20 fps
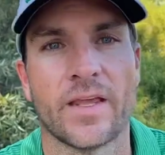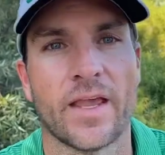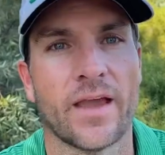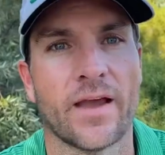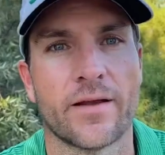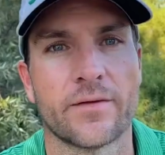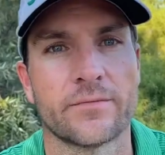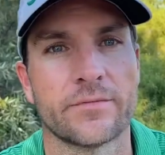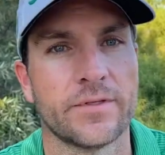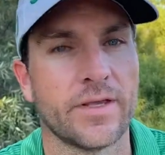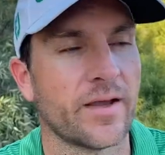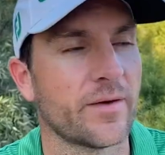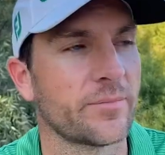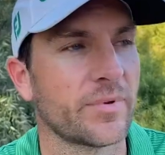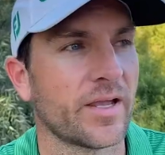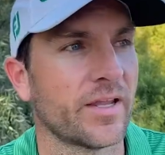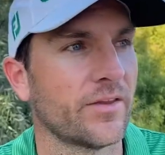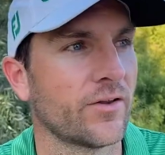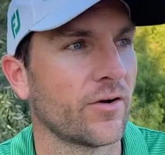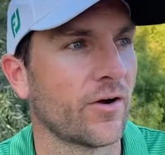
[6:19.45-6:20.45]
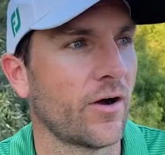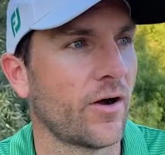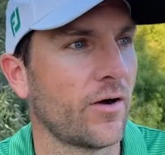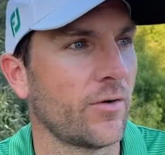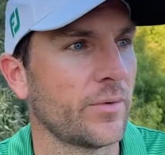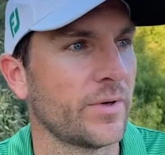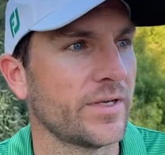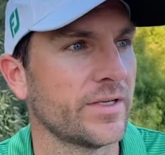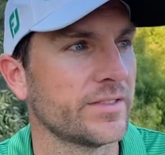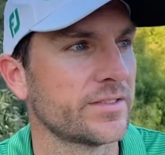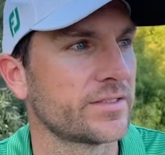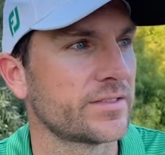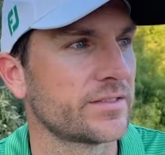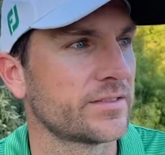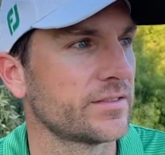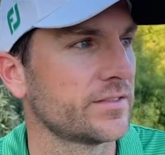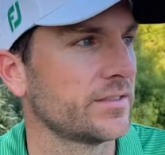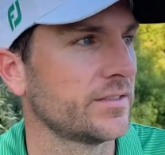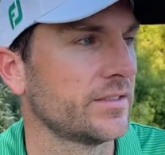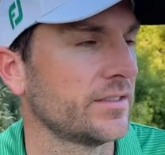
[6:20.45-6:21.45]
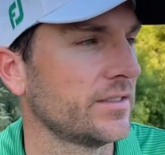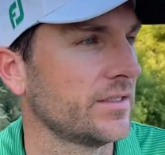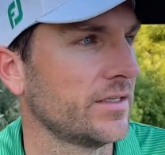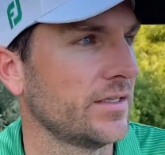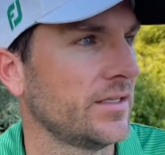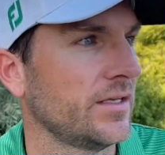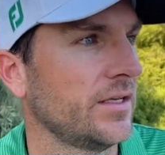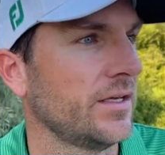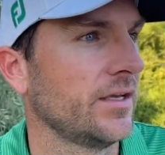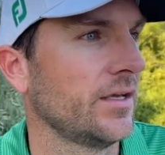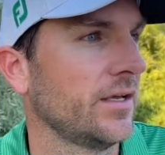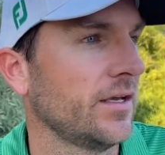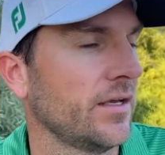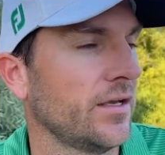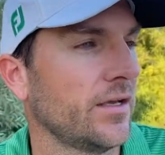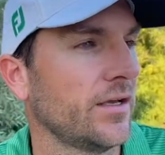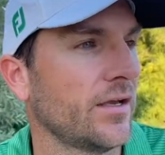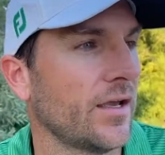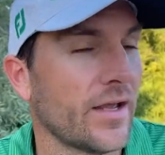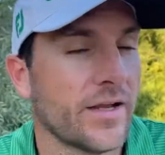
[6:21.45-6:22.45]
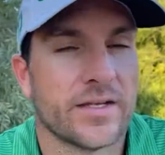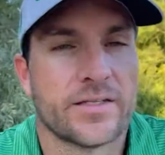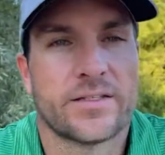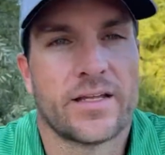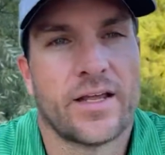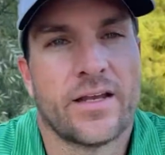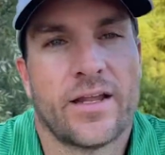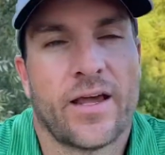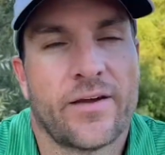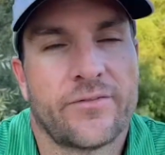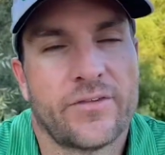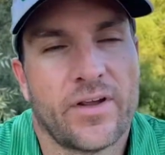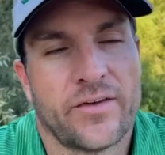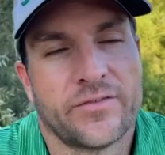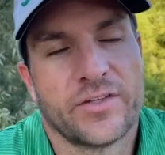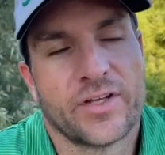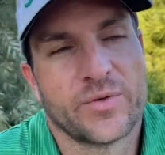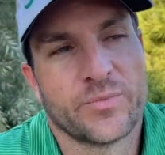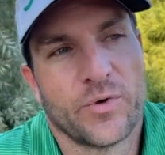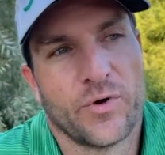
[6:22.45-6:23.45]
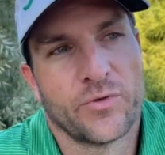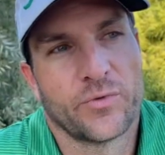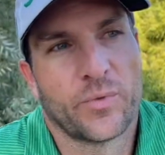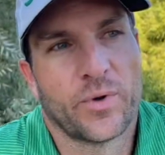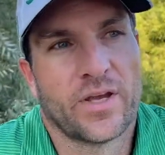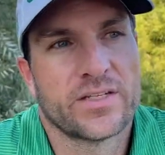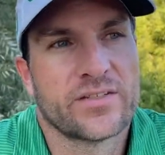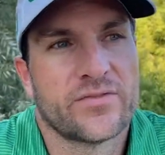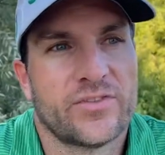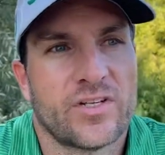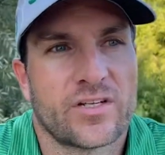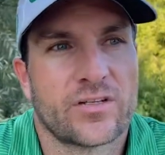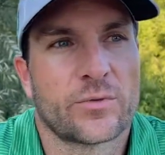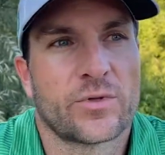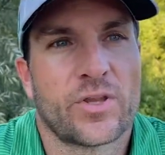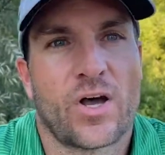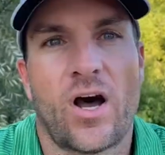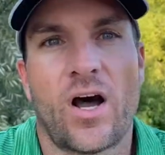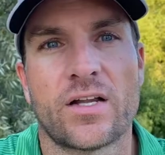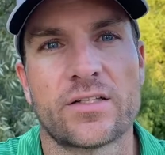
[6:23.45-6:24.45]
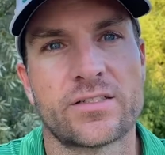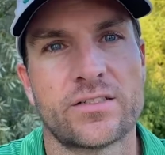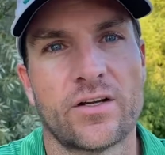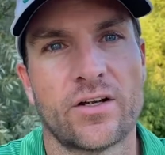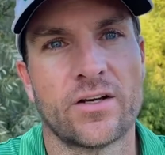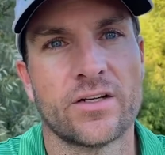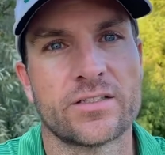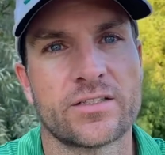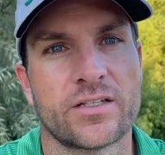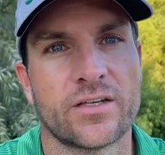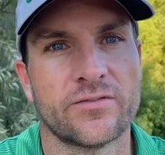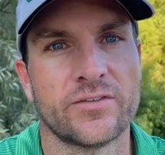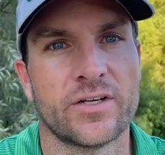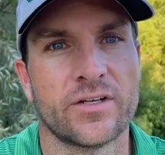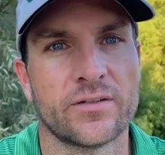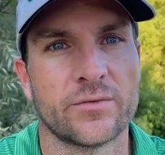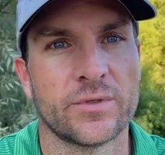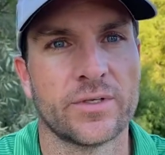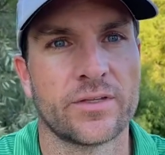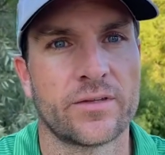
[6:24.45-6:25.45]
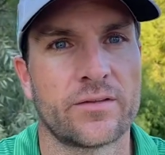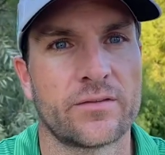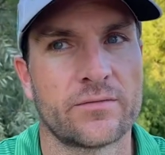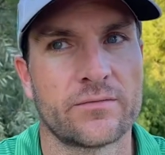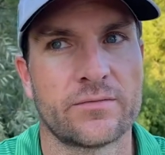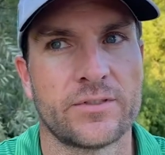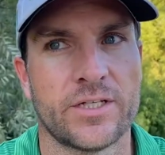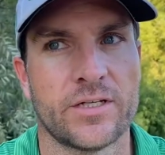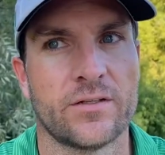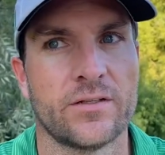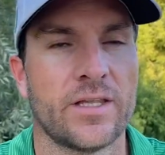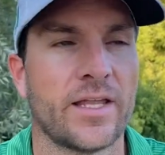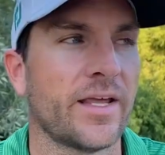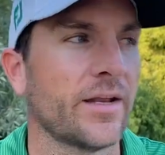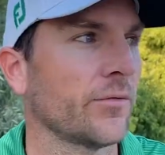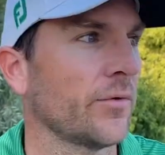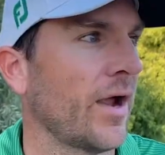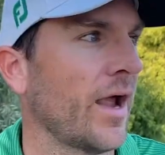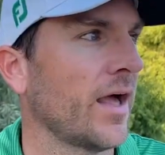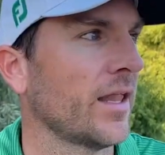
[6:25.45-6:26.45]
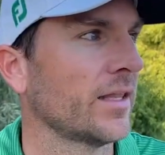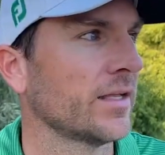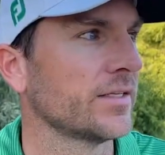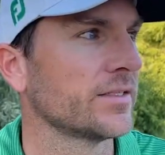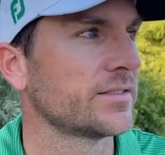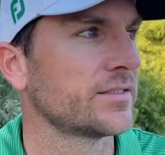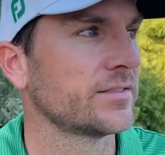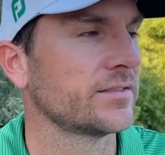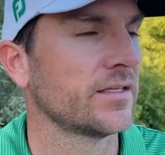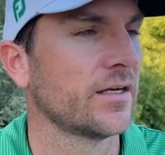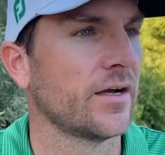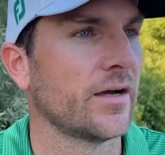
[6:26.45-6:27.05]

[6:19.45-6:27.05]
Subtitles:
Yeah. Yep. And they're always. And I've done it both ways. I've done it with hot starts. I've done it with, you know, late rallies.